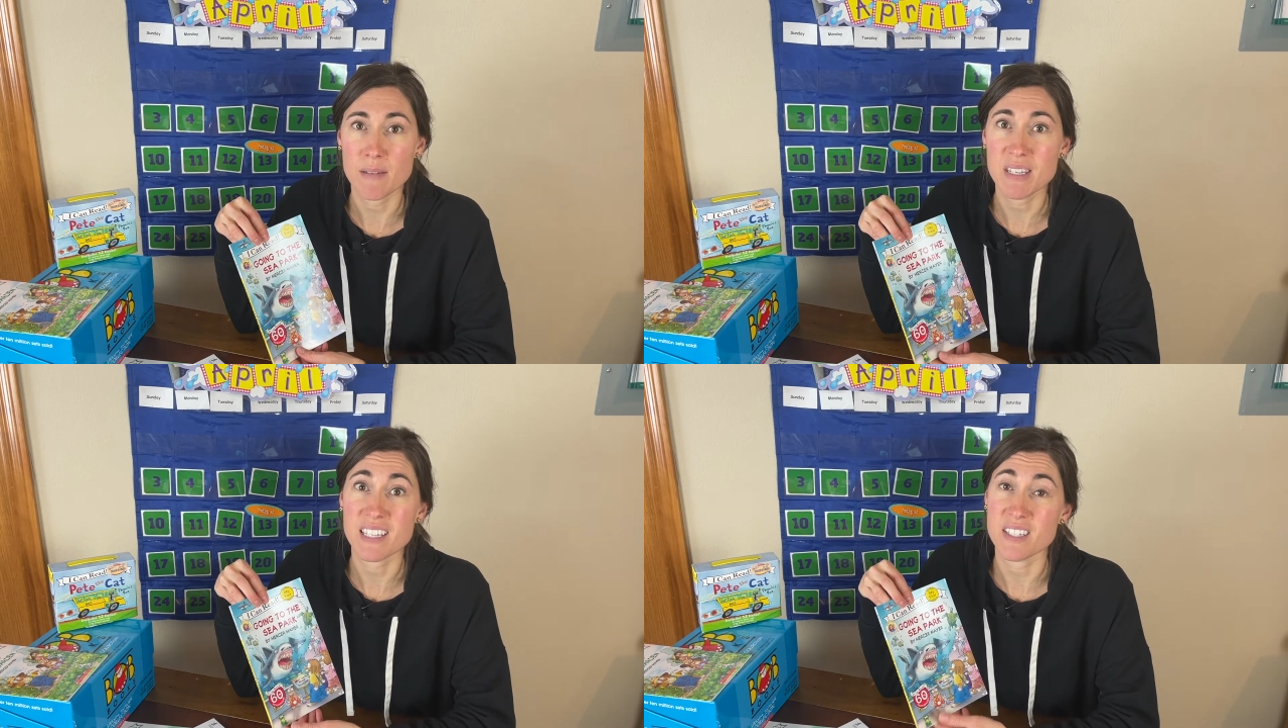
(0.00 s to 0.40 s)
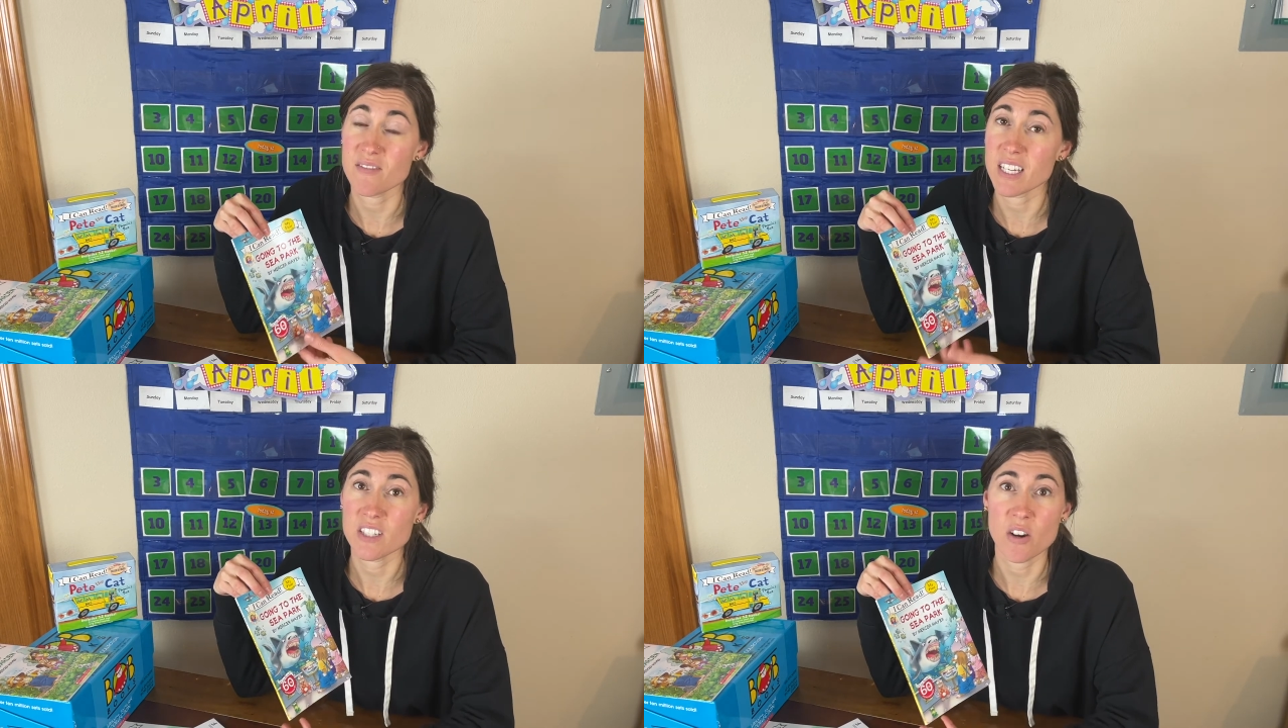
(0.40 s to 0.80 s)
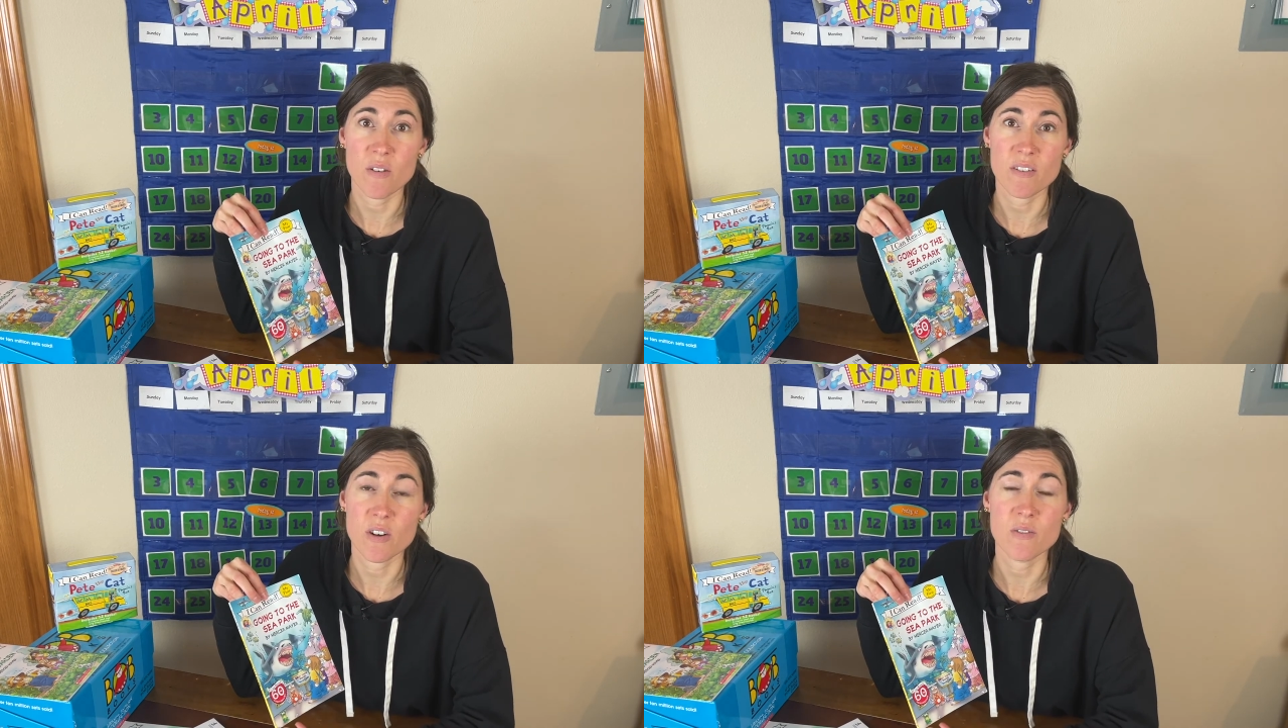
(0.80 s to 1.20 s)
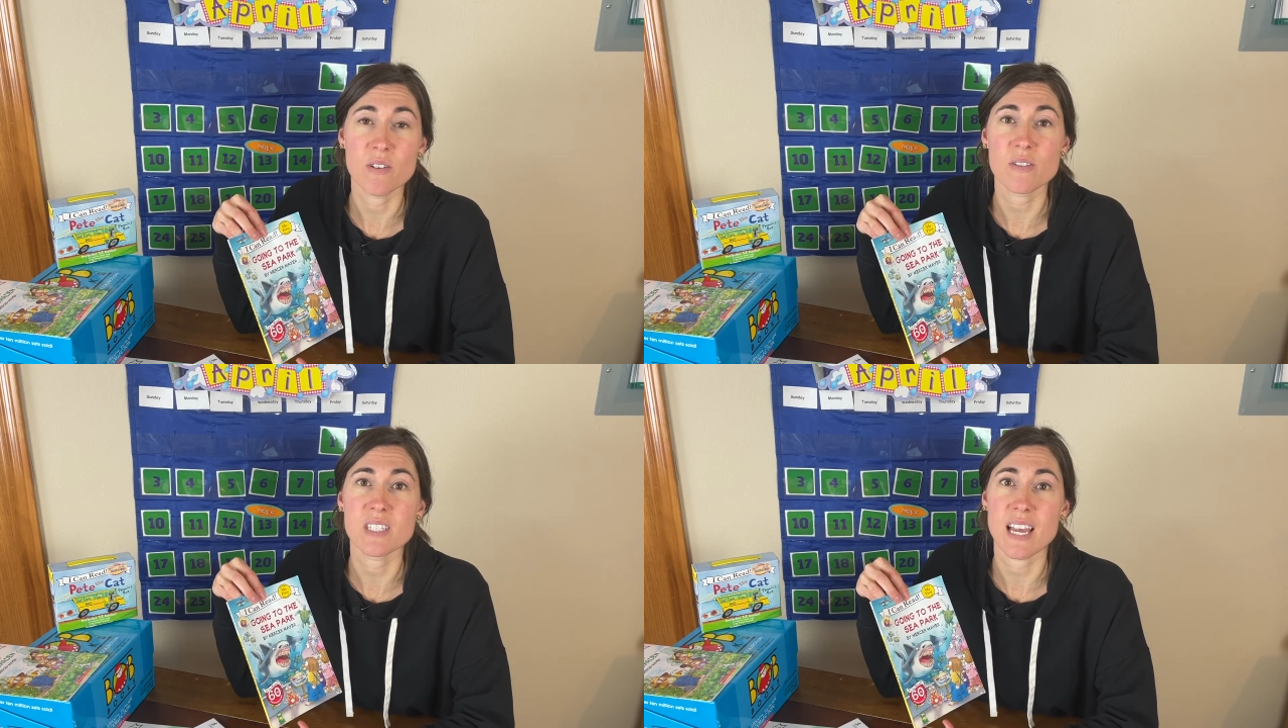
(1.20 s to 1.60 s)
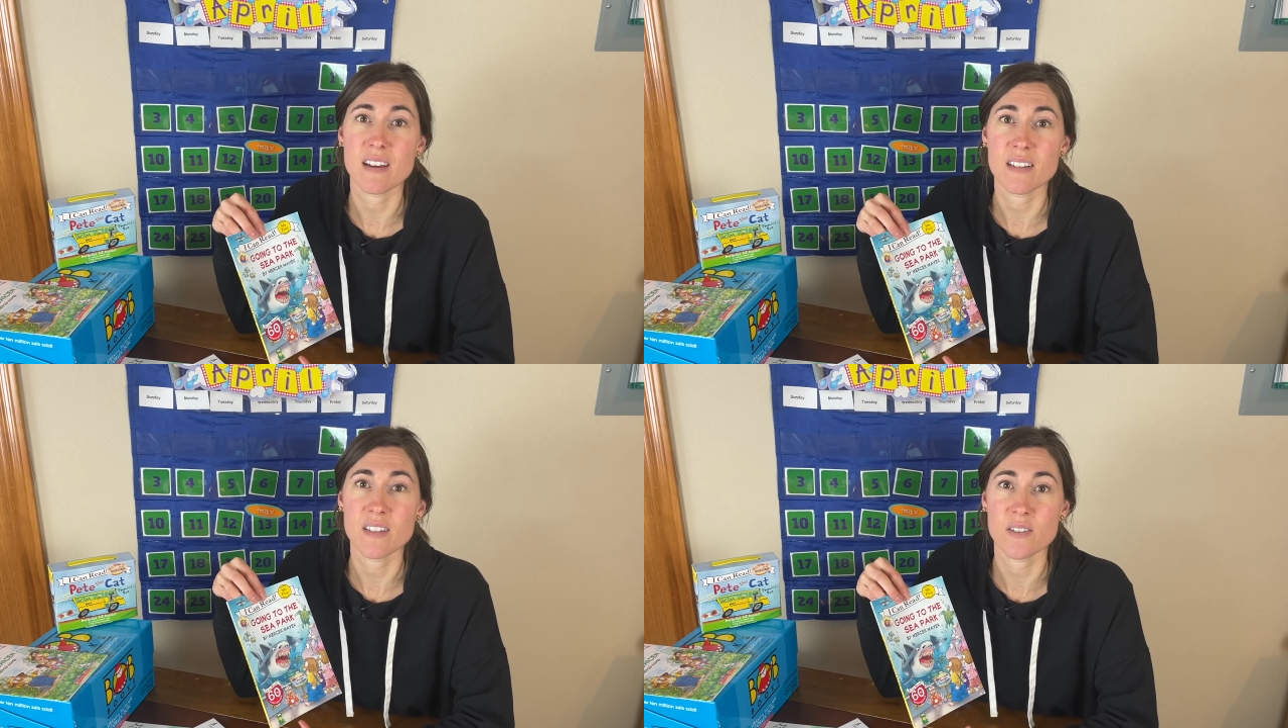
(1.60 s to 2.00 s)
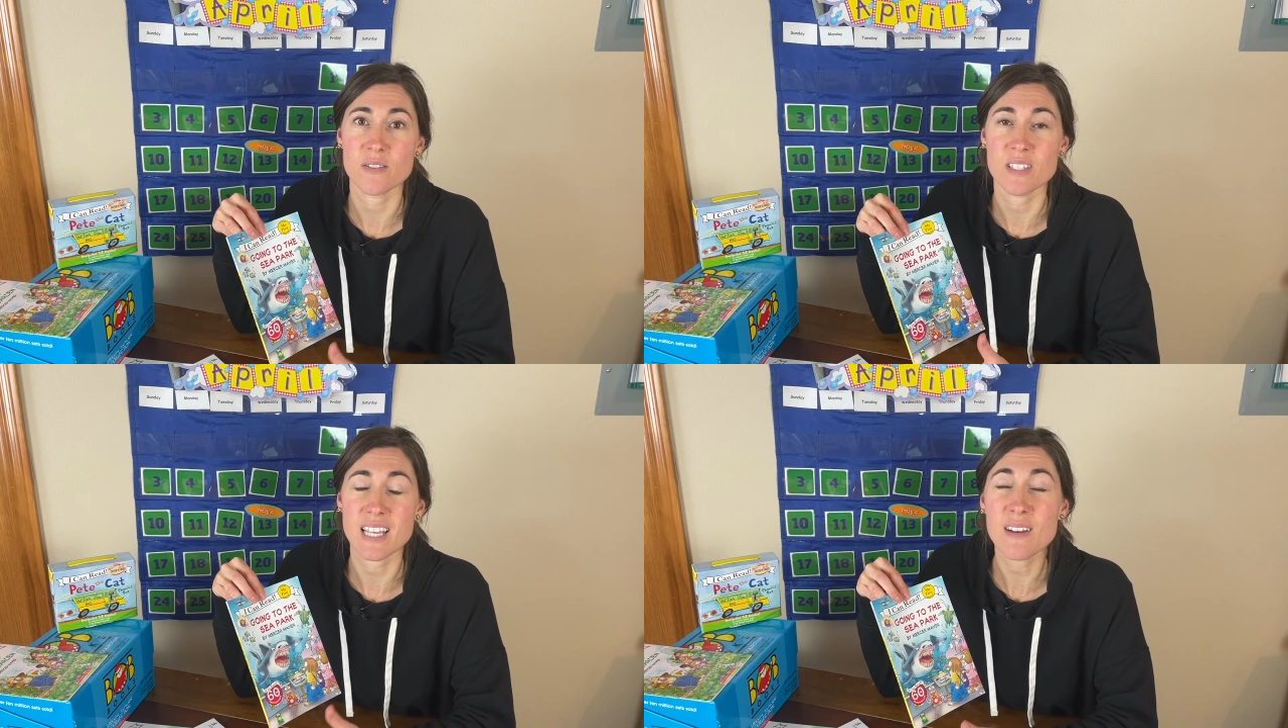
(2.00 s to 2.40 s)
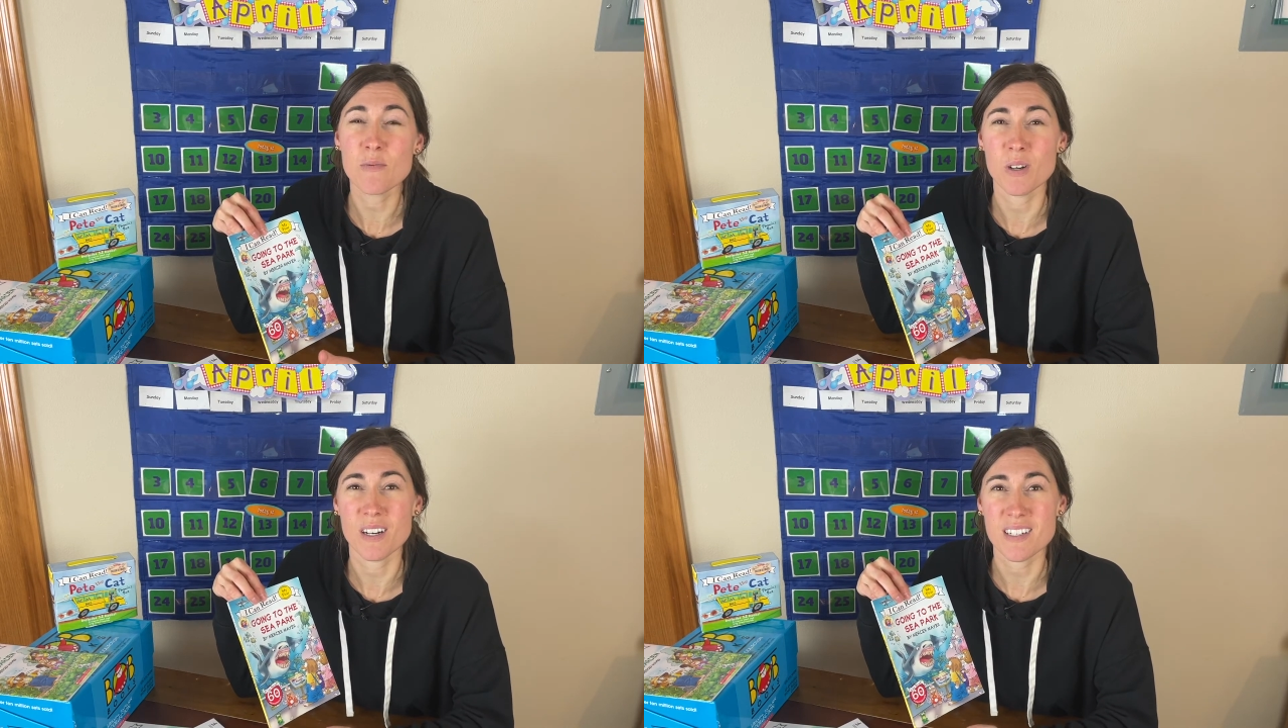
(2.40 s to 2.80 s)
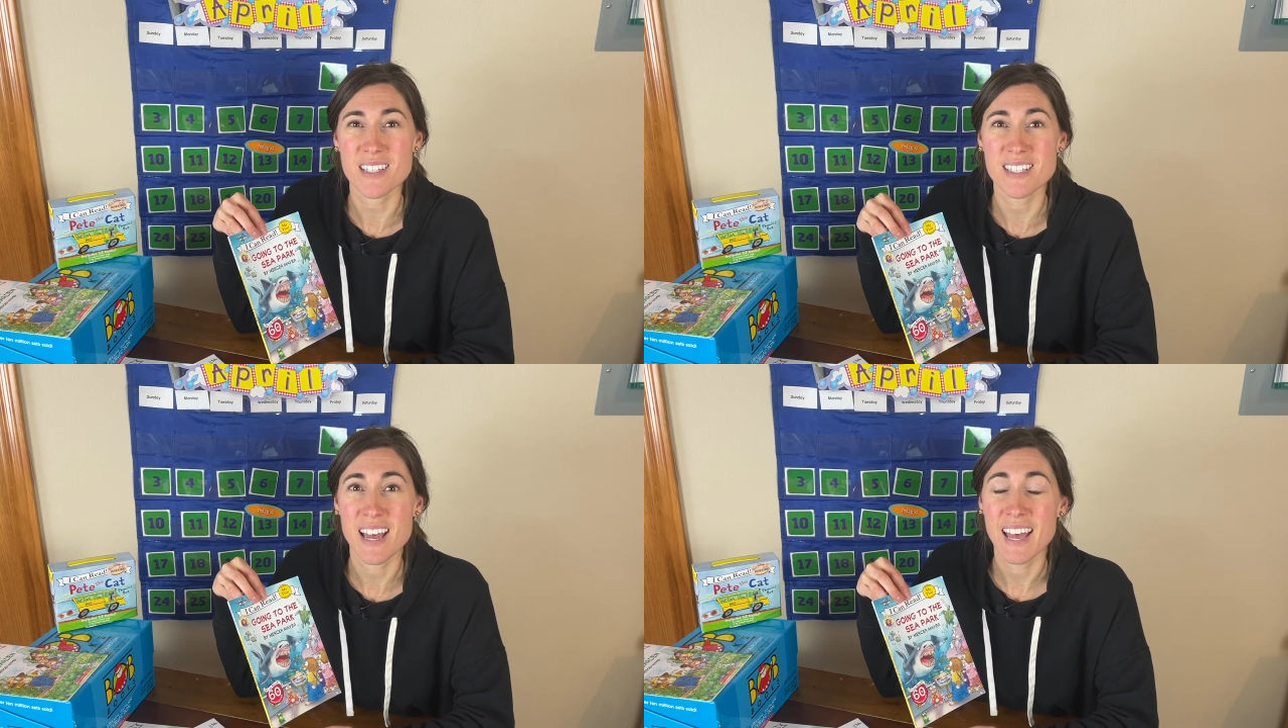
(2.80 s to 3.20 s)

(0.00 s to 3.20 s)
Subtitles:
because if they don't know those sight words,